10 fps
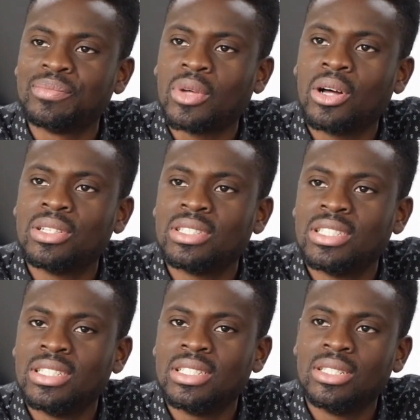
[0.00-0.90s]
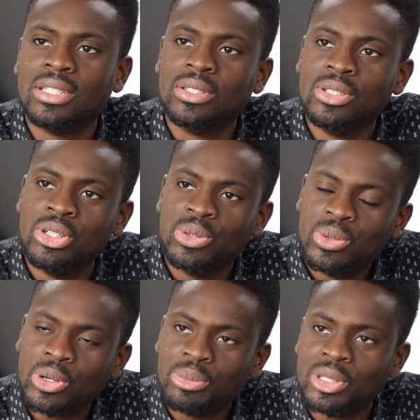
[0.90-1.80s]
on the
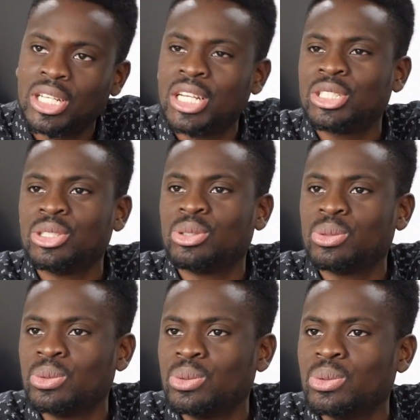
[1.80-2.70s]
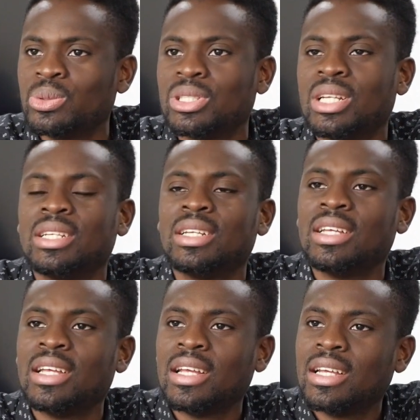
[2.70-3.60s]
new communication tools and
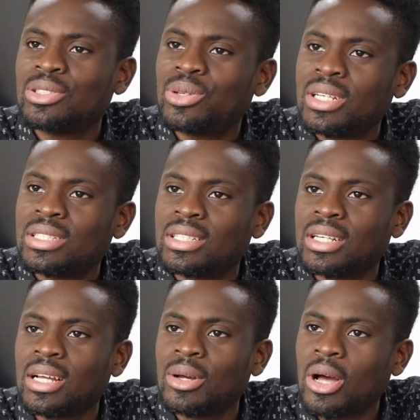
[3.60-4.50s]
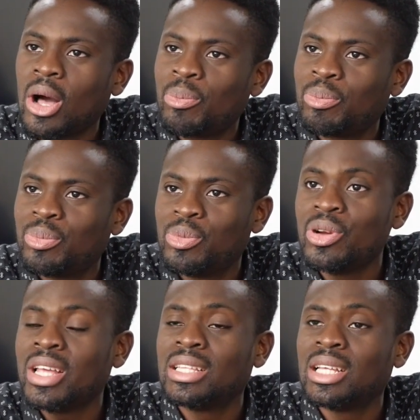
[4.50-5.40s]
try to
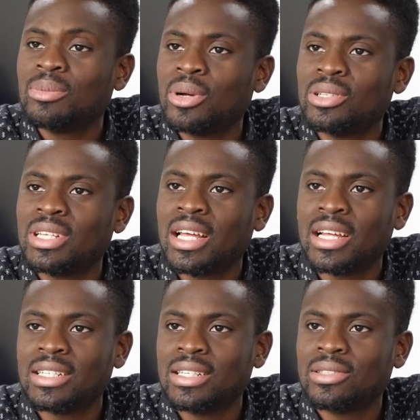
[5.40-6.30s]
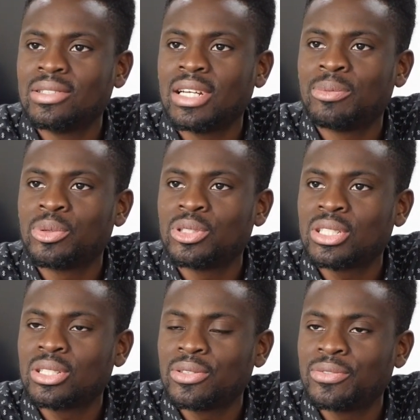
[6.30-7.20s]
upgrade them on that
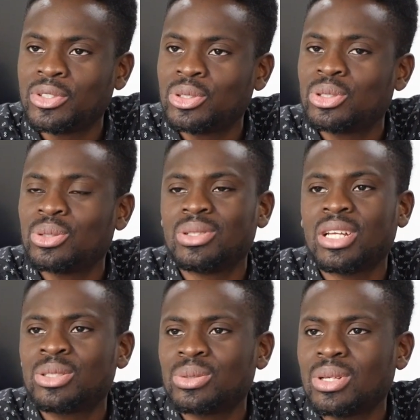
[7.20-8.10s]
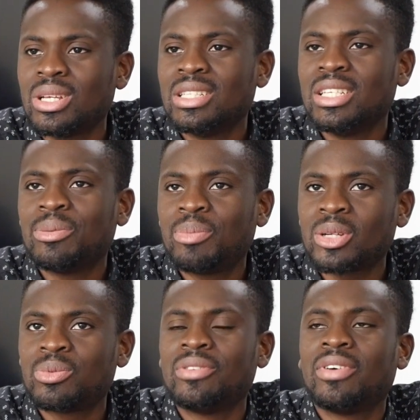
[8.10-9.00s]
particular field. So that's the
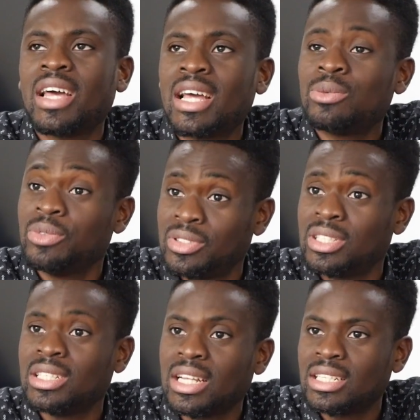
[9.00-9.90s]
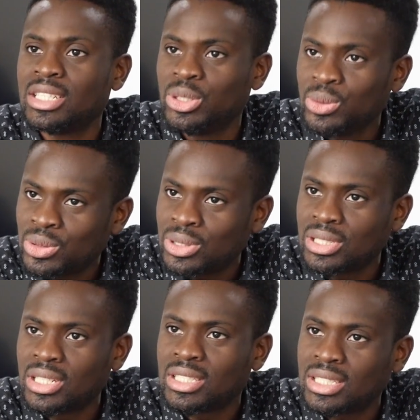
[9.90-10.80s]
impact we've had. We've seen that
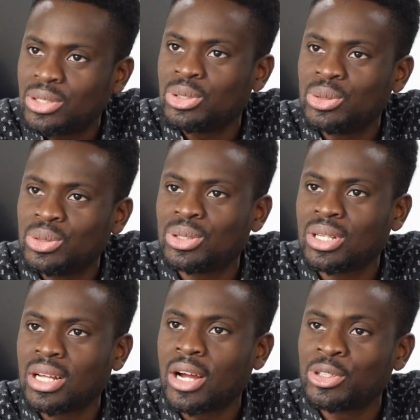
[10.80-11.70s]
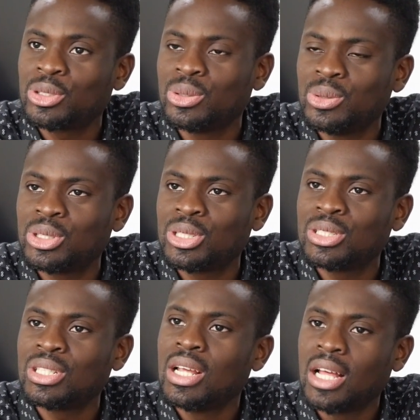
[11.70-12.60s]
they still use our
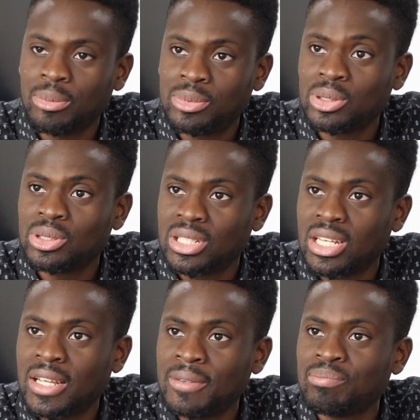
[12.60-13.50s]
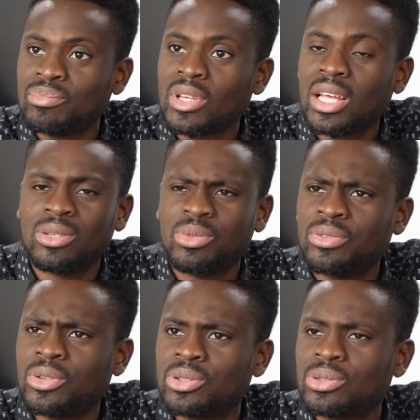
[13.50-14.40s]
solutions up till today. And
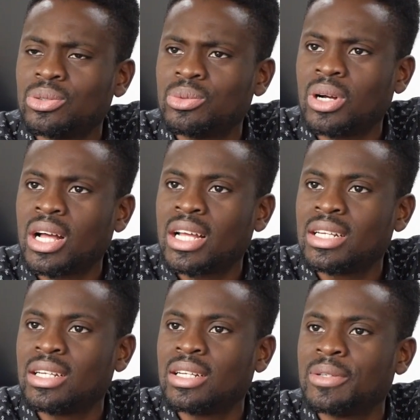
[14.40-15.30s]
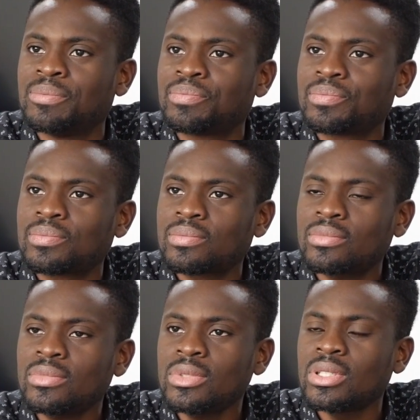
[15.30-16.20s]
we've also had
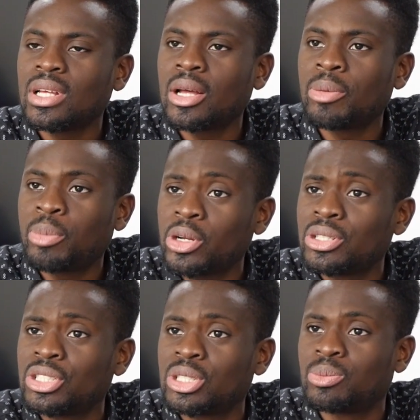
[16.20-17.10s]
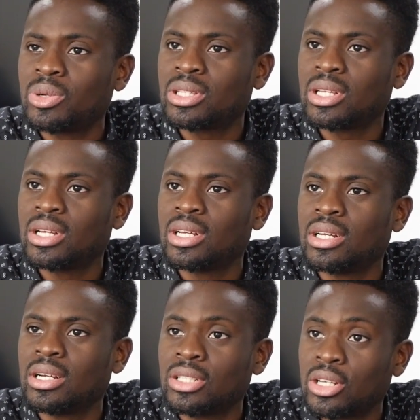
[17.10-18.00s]
a partnership with
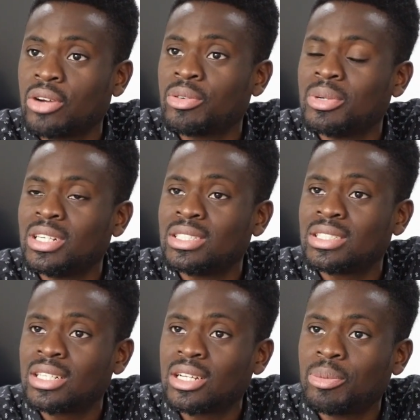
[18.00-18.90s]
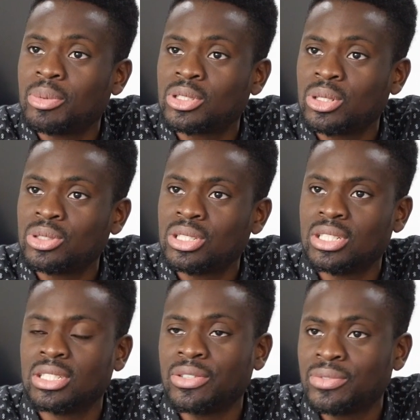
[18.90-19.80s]
the government in setting up a solution in
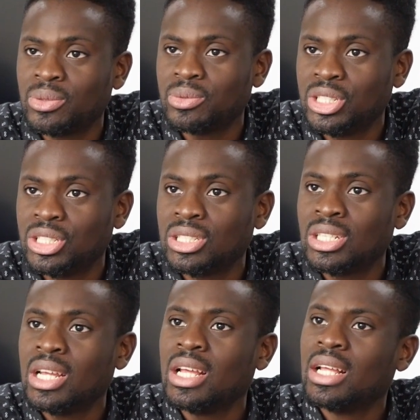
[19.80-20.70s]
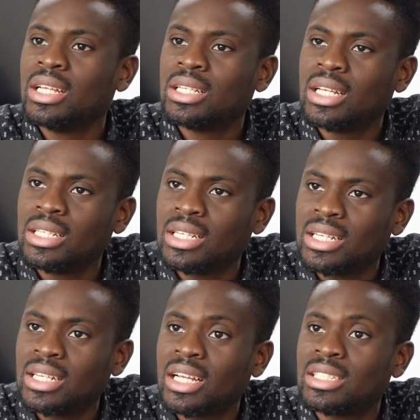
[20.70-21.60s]
a different region. And
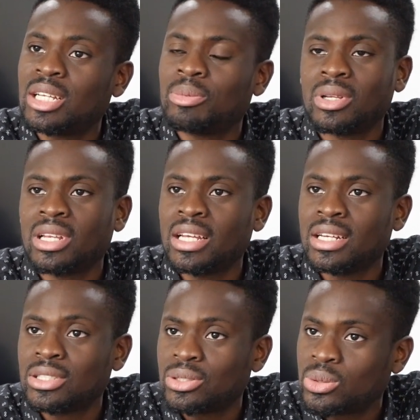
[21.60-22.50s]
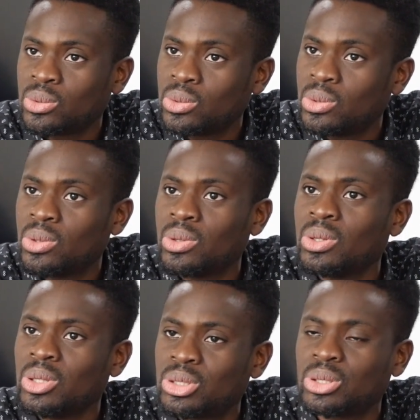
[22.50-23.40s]
it has helped light a
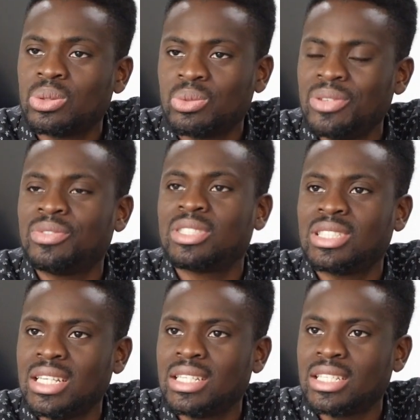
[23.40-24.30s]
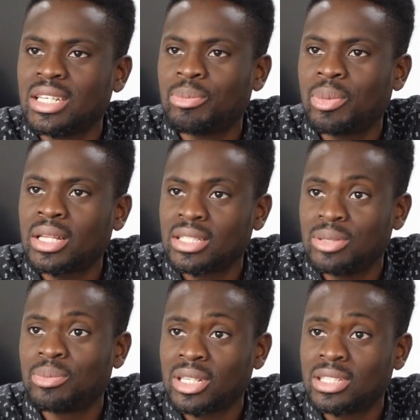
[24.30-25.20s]
school. So we've seen the impact. The
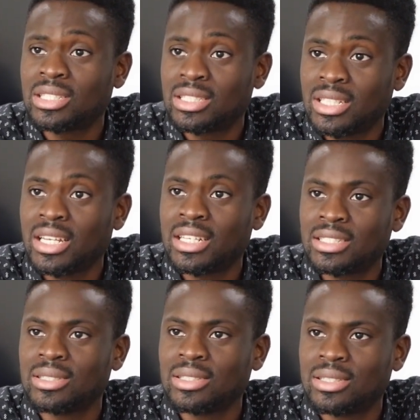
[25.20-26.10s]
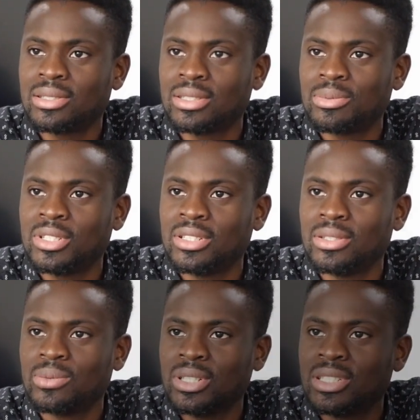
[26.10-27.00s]
impact is there to be
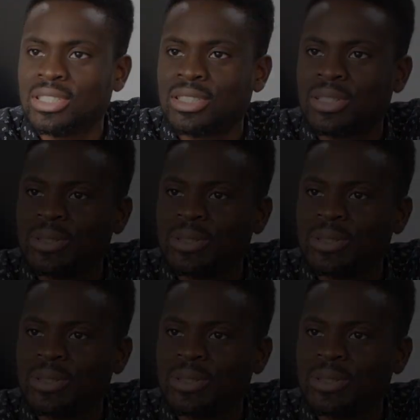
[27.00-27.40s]
witnessed.